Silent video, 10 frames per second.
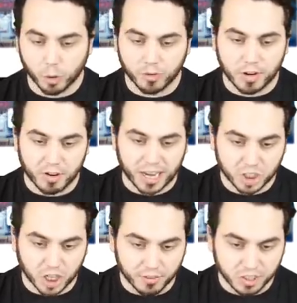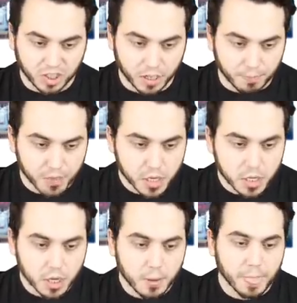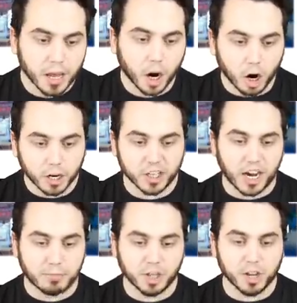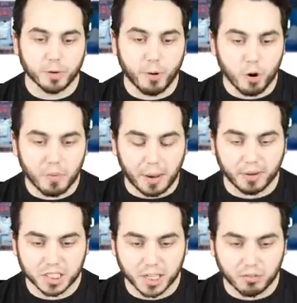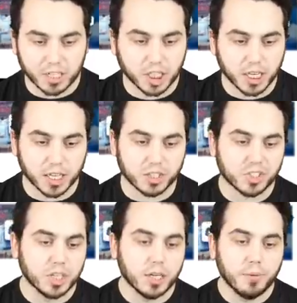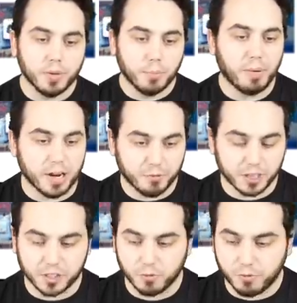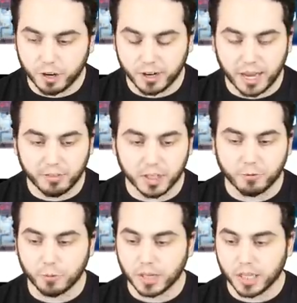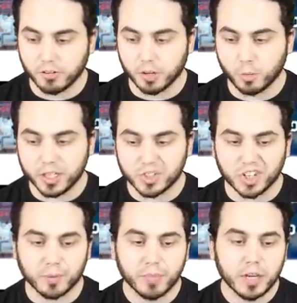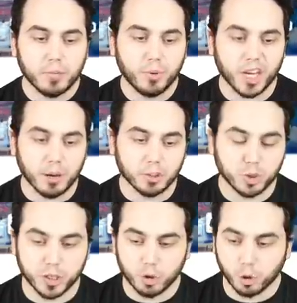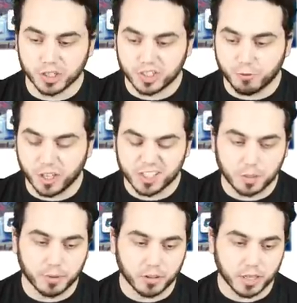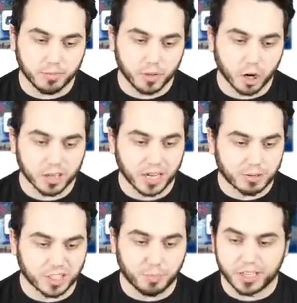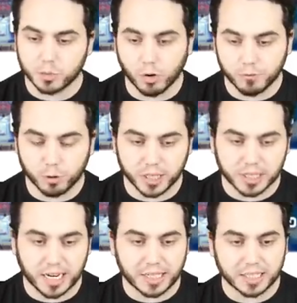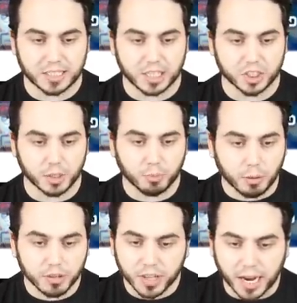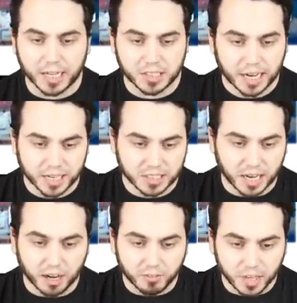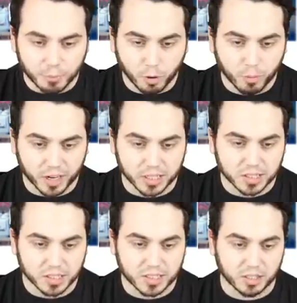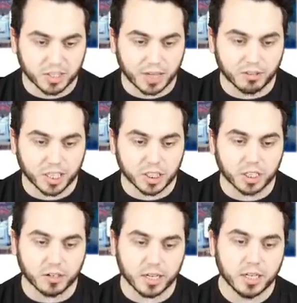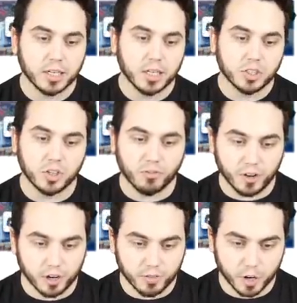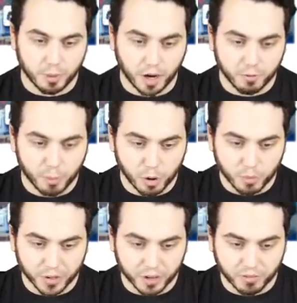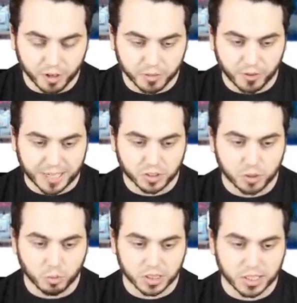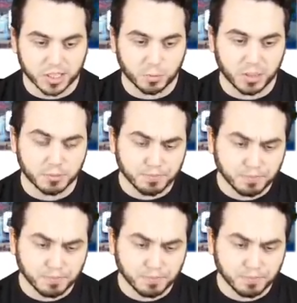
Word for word: We've never had Shiny Victini. Archeops, another Pokemon much like Regigigas, benefits very heavily from Galarian Weezing being able to ignore its defeatist ability. Archeops has base 140 attack. That's actually probably the highest attack stat of any Pokemon in this list outside of a Legendary. So very, very powerful Pokemon there. Very fast, 2 110 speed.